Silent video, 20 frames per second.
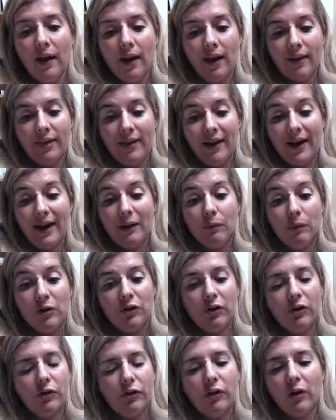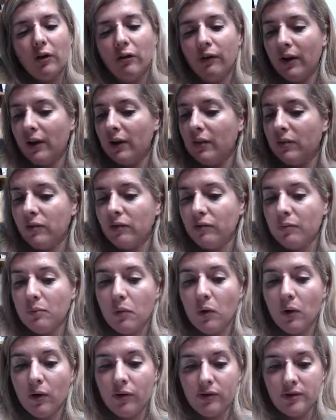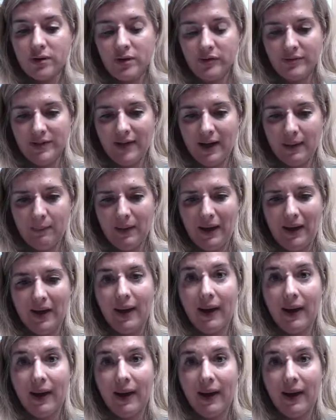And then we just do a round of positive tapping.